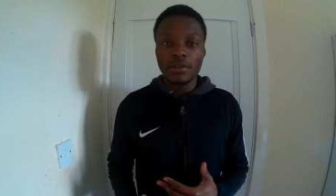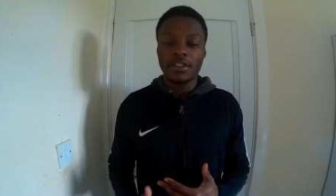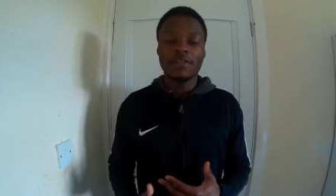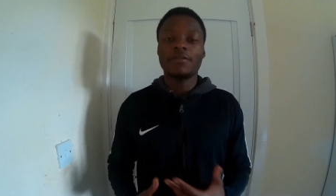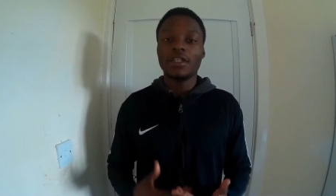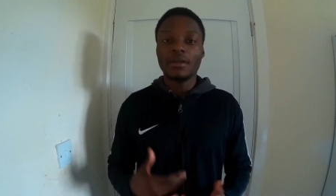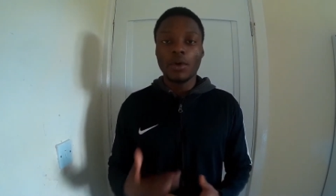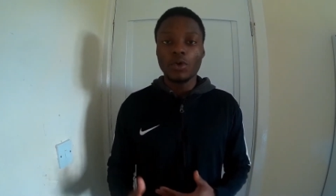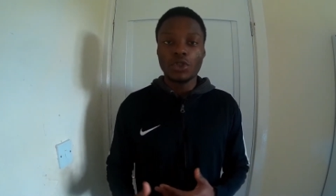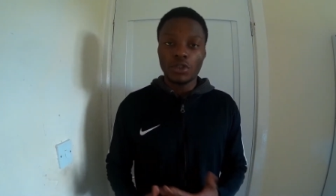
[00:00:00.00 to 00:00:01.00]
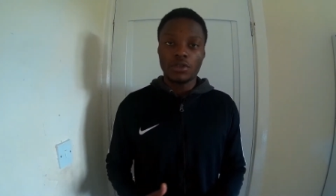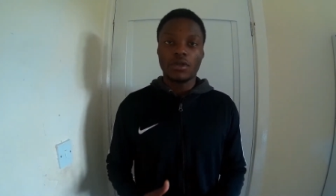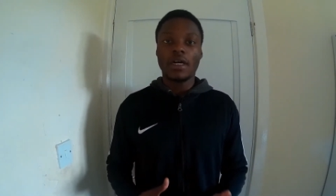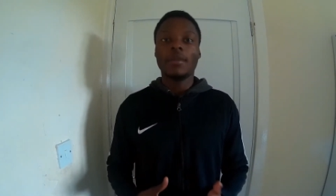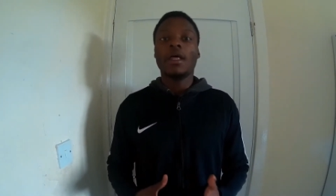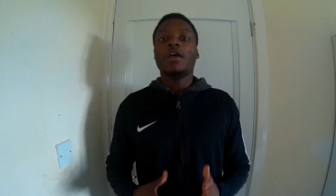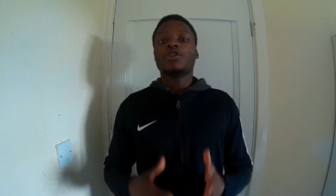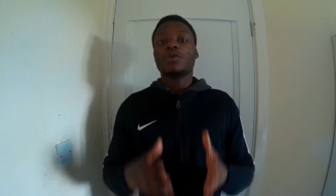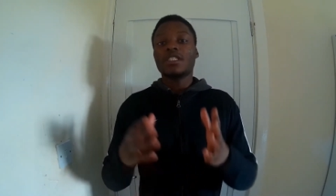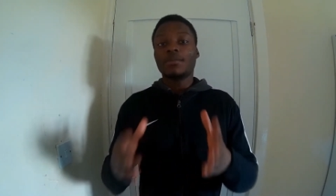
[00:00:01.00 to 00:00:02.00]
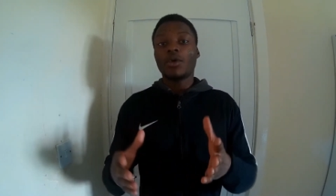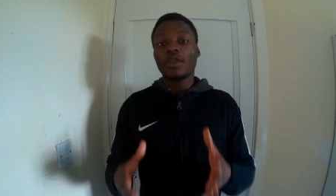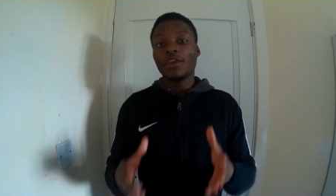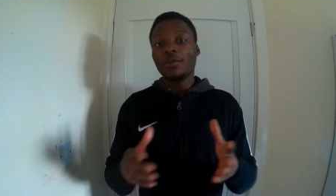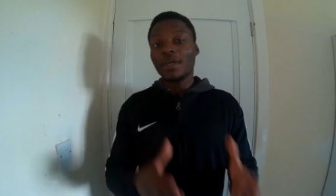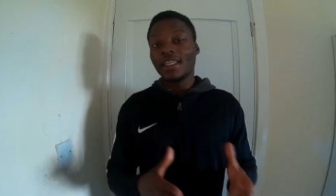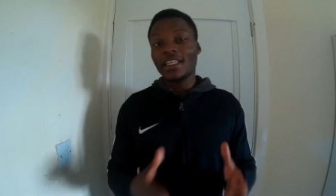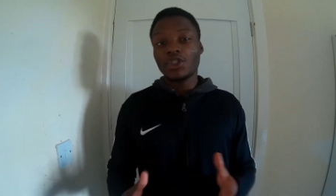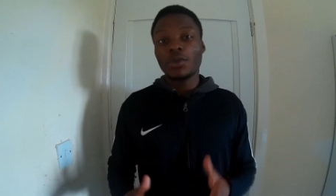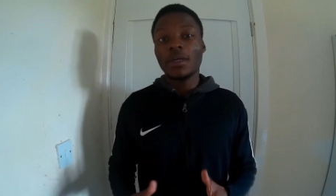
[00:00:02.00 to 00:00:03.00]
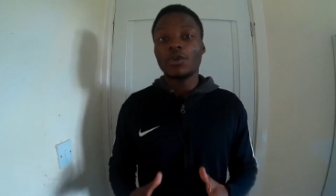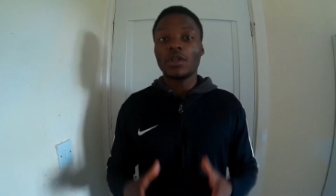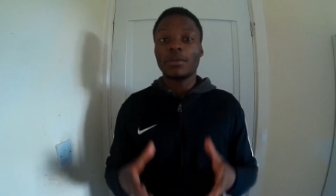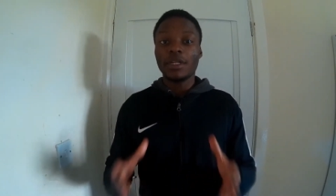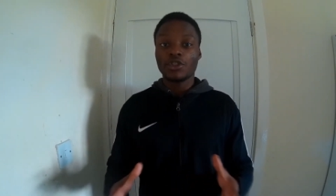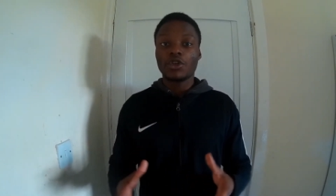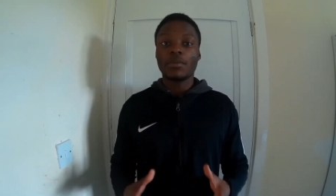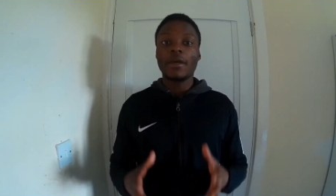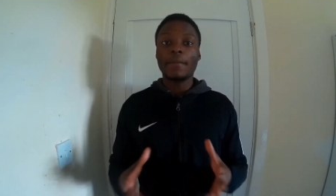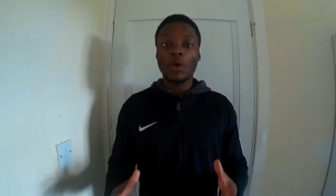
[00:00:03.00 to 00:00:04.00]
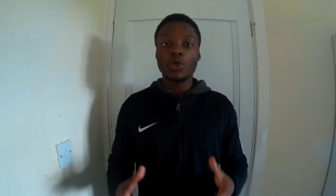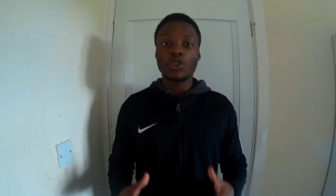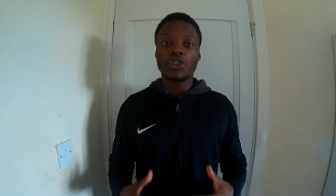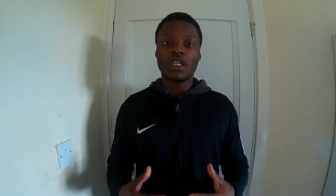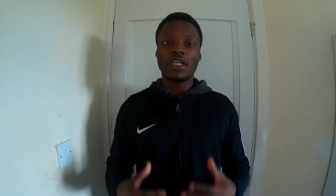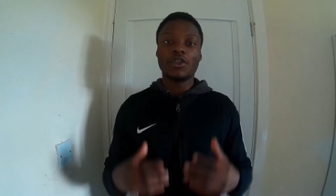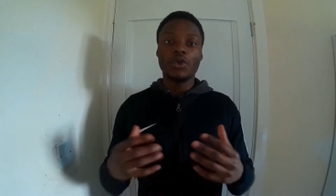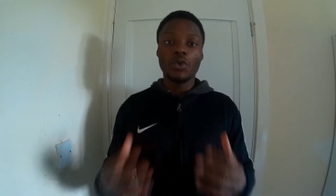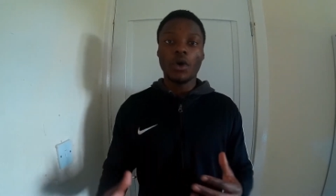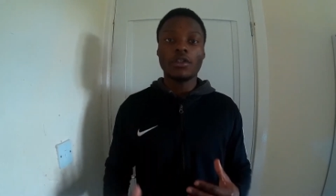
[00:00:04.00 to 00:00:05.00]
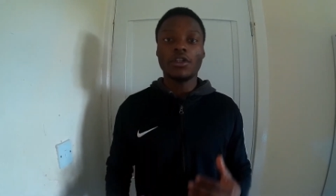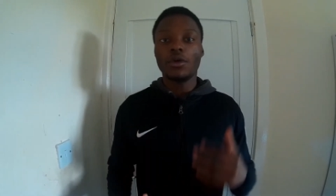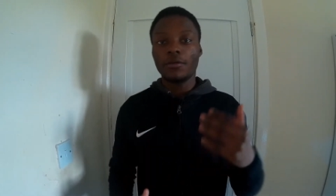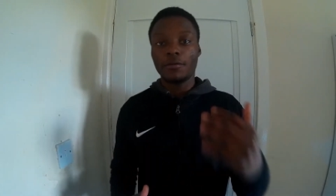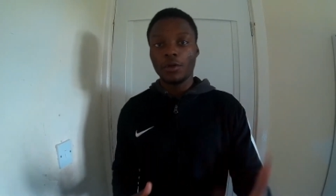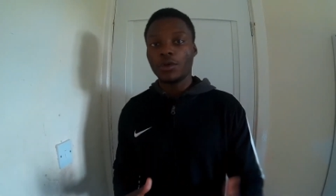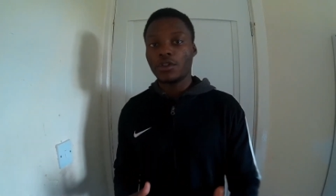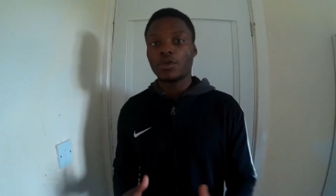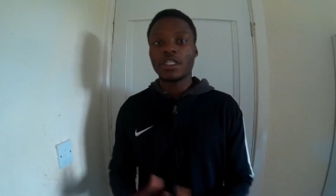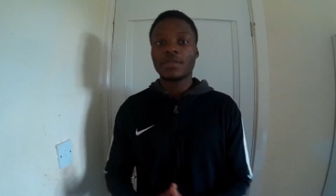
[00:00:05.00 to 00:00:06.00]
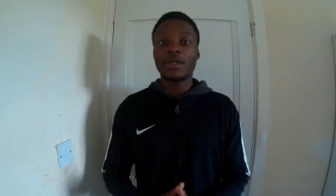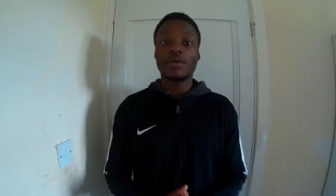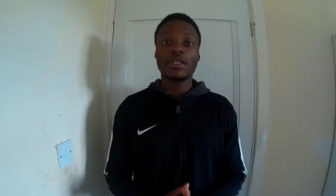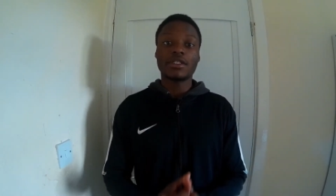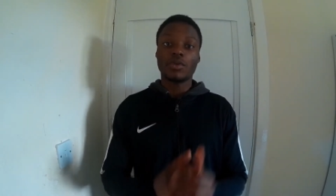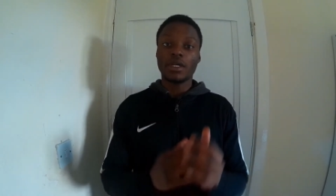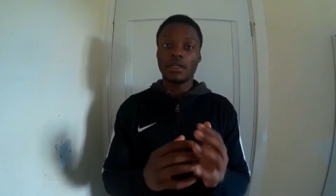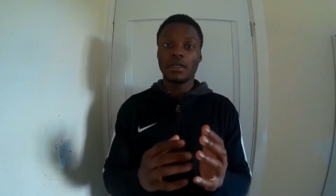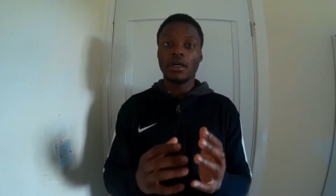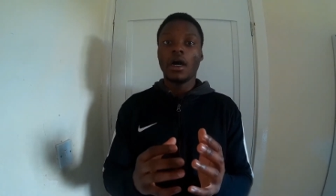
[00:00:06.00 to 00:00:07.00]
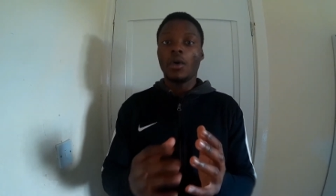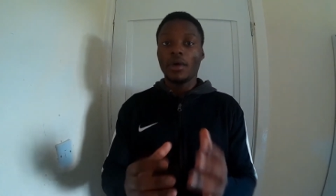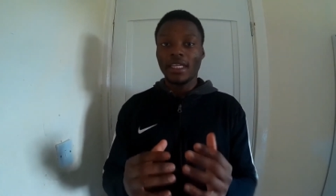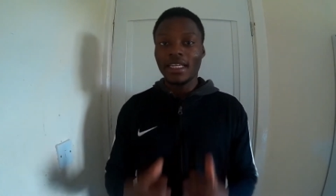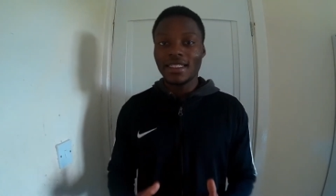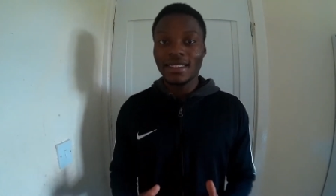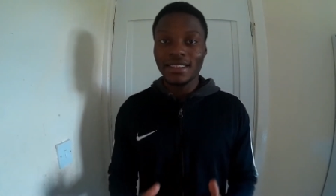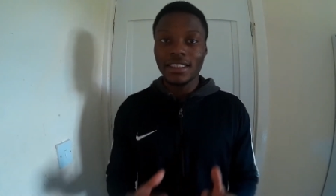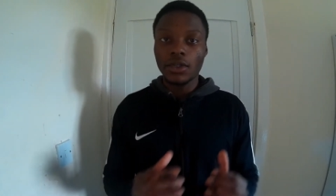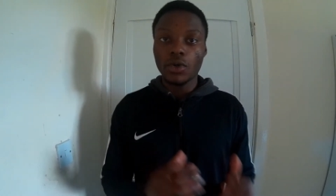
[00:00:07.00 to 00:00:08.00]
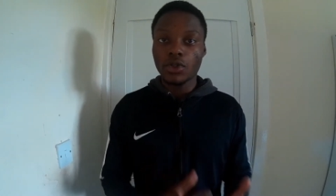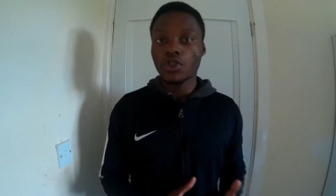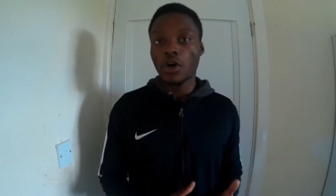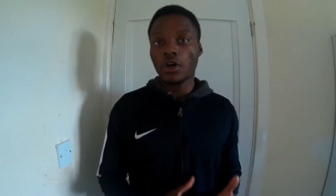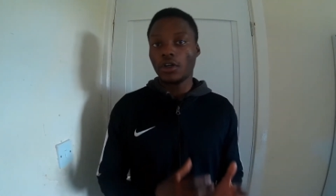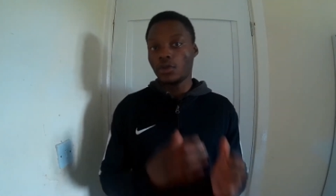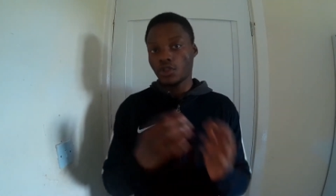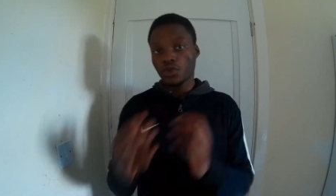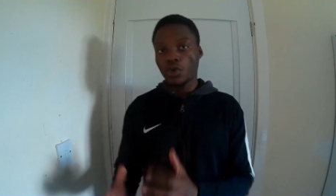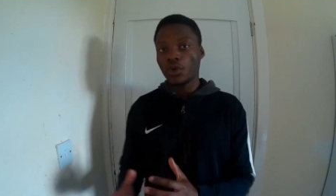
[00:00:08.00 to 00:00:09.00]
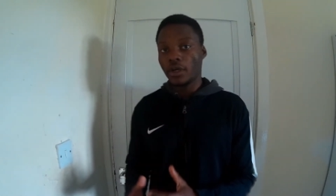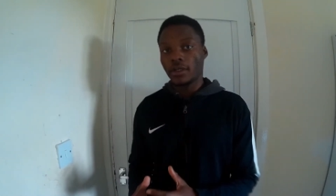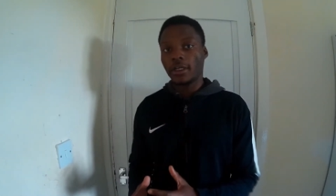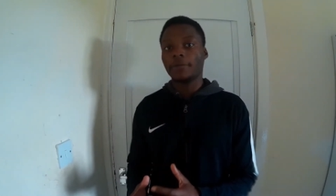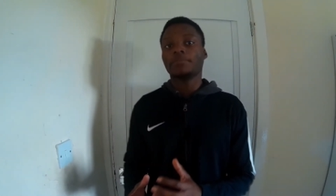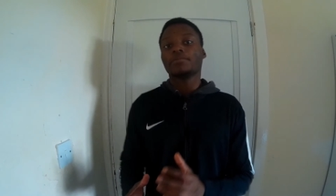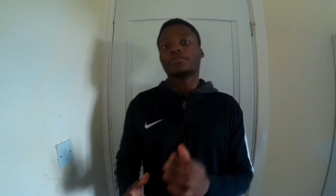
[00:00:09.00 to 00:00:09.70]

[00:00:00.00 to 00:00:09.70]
different emotions, right? So it's important that you pick the instrumental that brings up the emotions that you want your viewers to experience when you're when they're listening to your song, your story, okay?